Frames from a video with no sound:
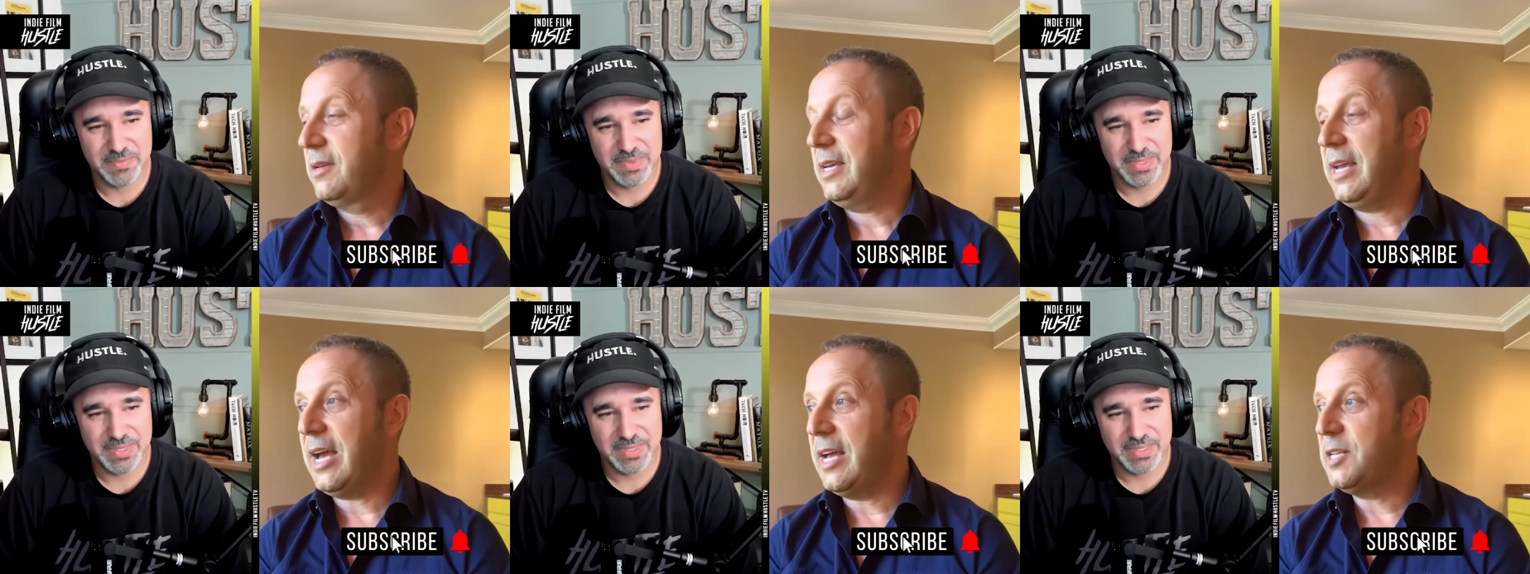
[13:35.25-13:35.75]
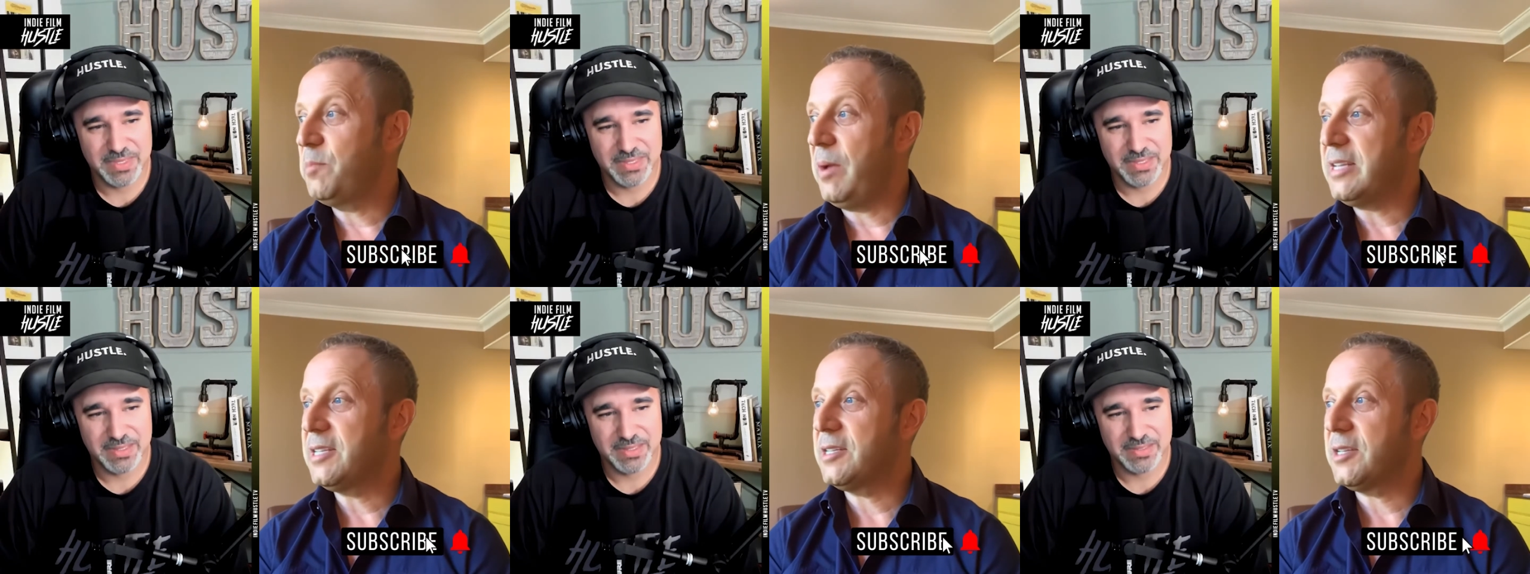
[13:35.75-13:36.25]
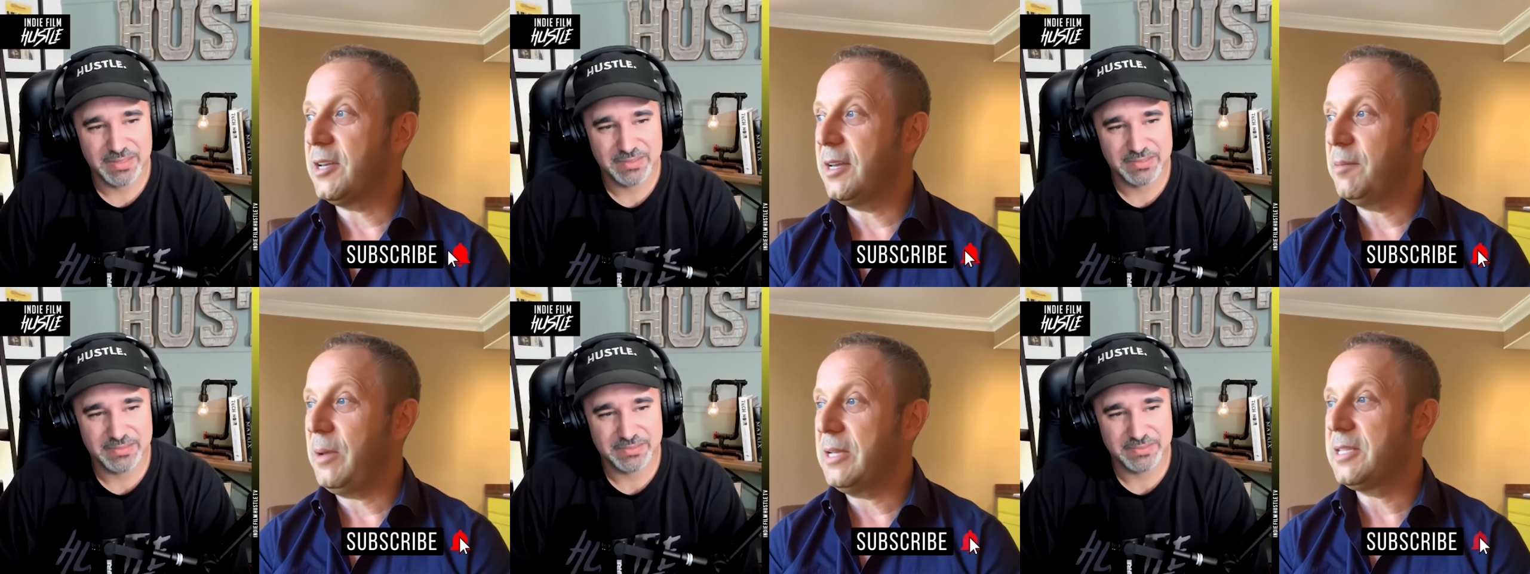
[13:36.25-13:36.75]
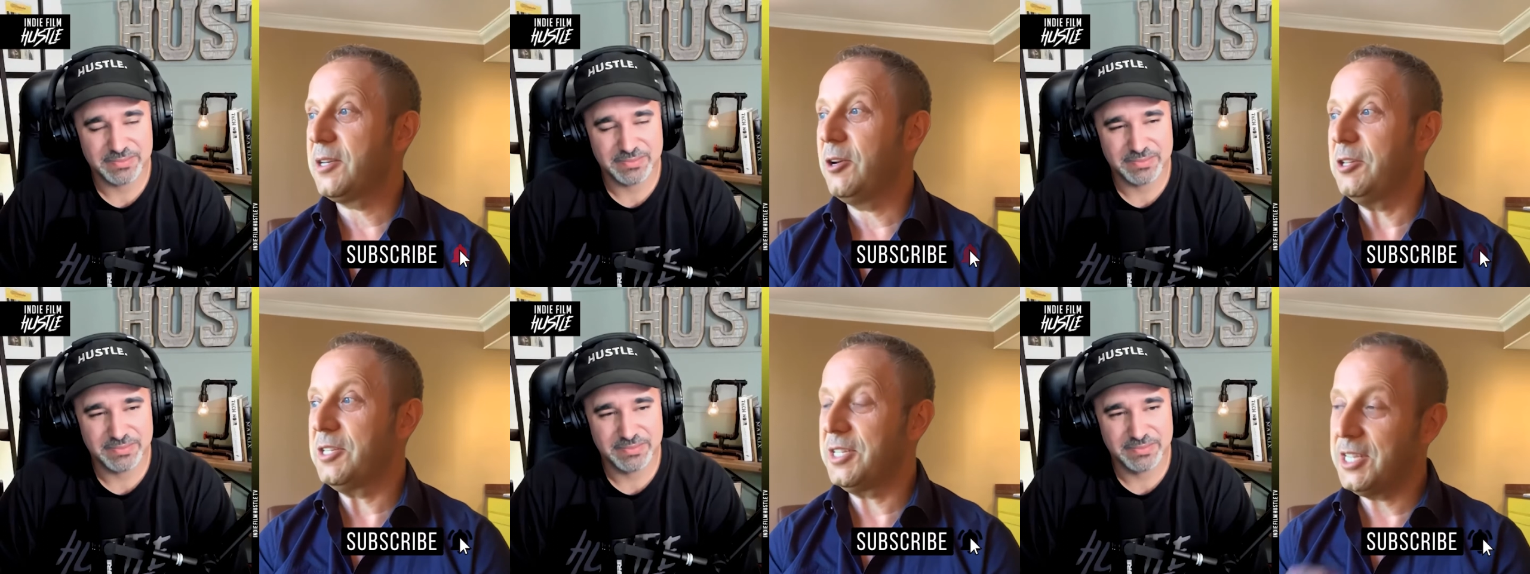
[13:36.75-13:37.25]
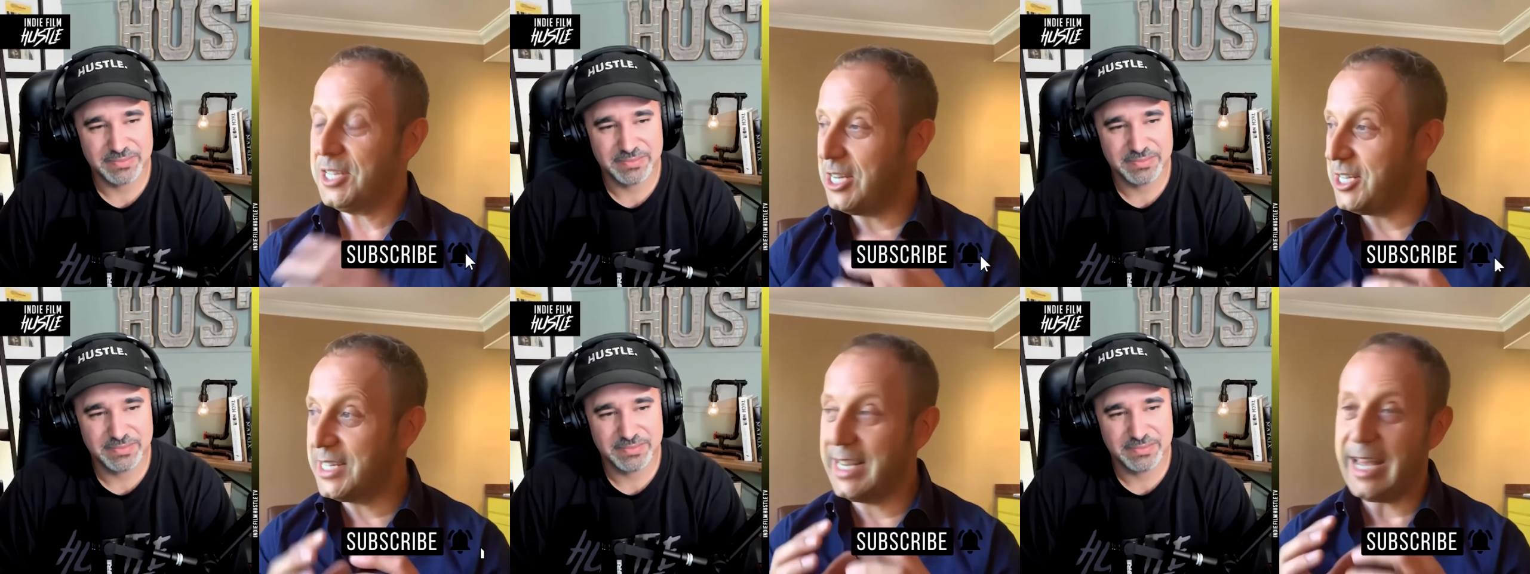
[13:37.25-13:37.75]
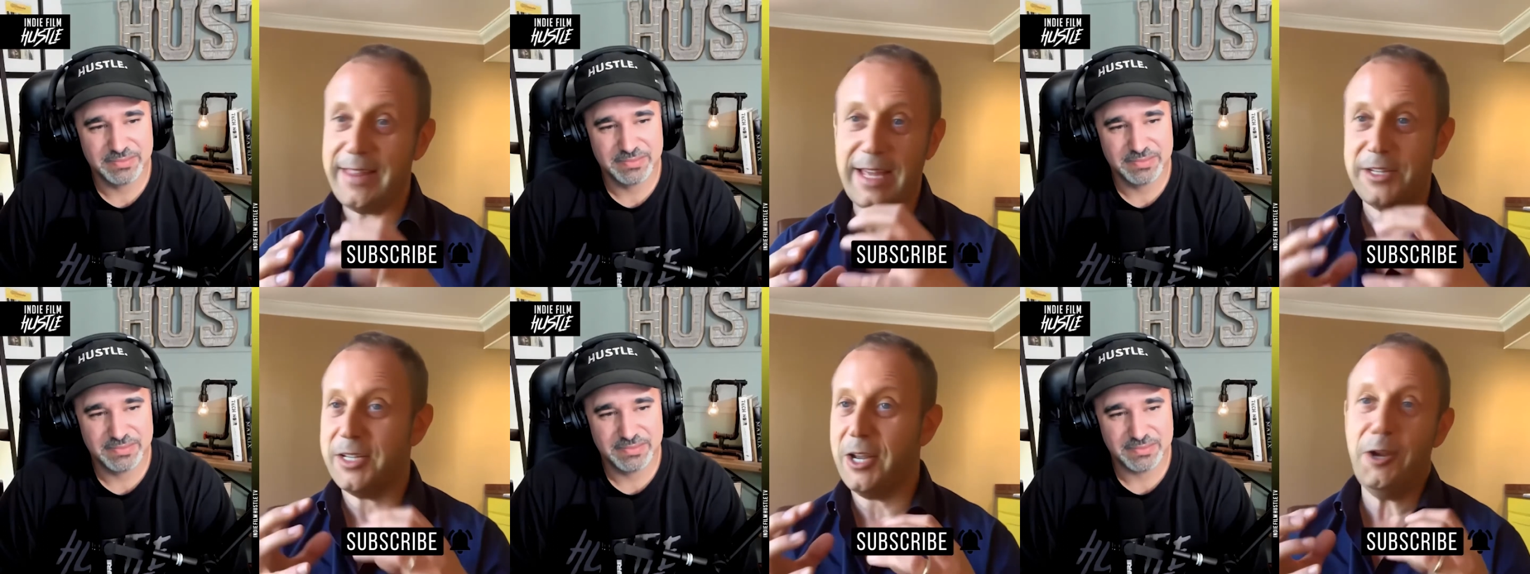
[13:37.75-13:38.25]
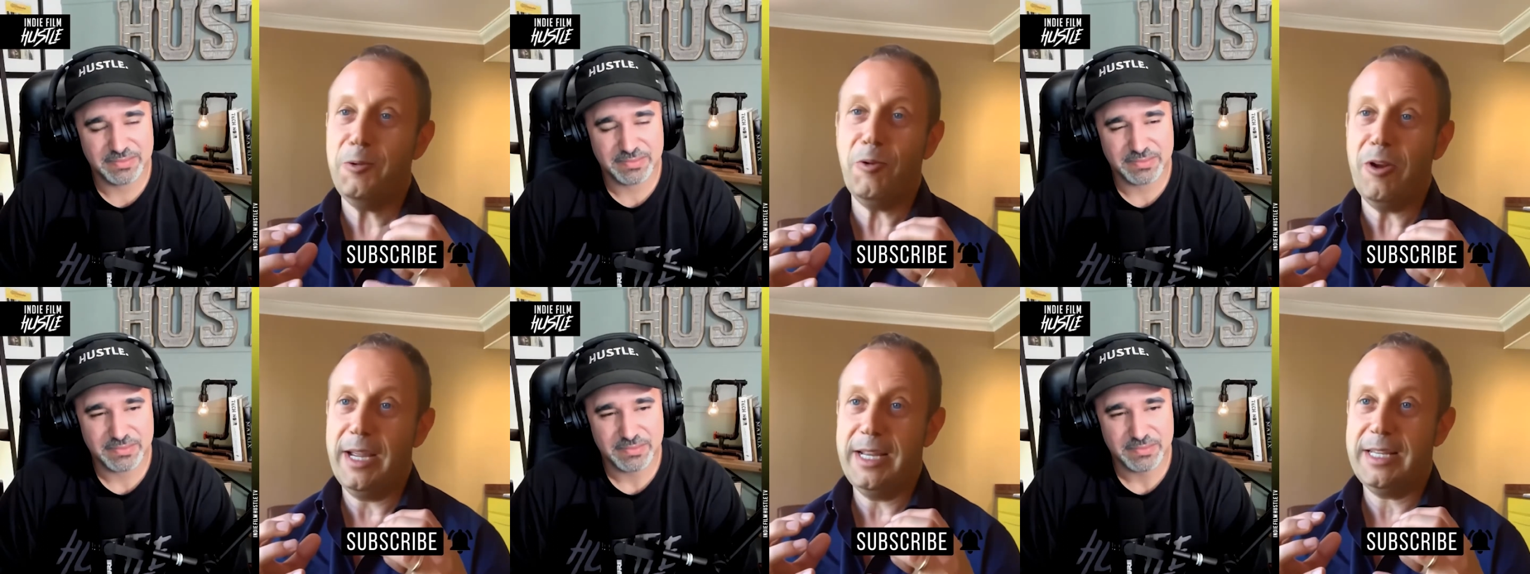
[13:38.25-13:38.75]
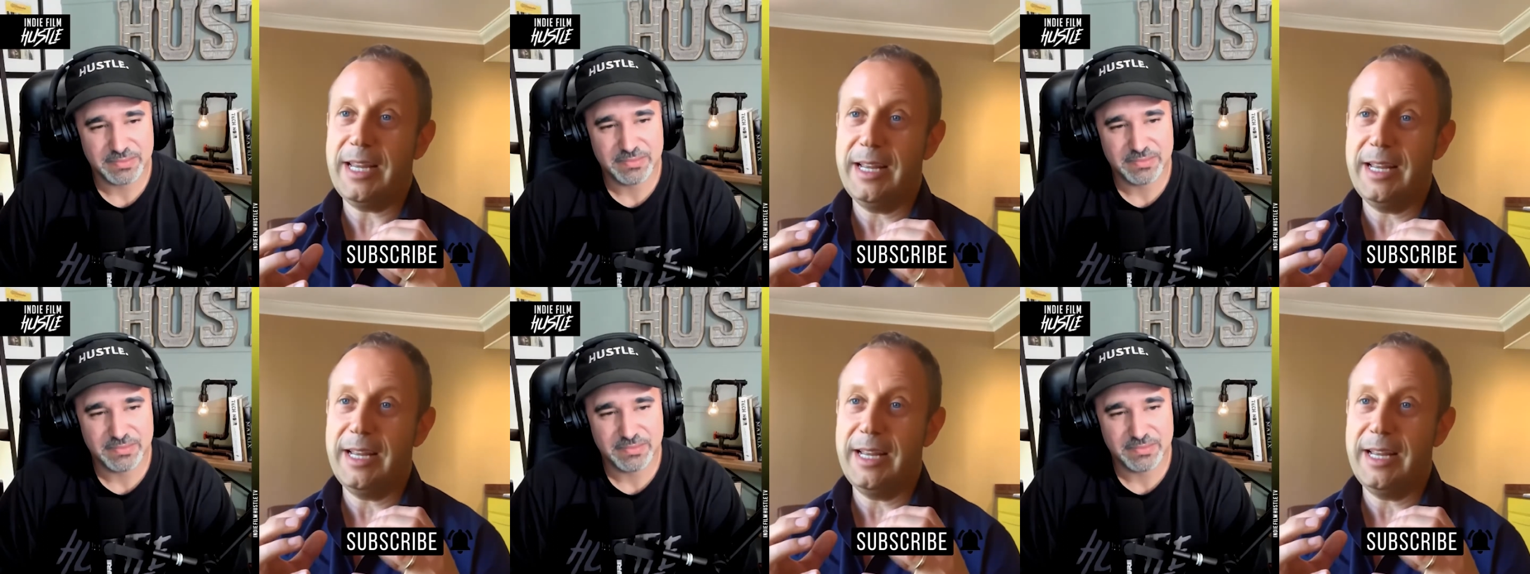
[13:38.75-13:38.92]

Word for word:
Speaker 1: yeah, as best as I best could, just get that tone right.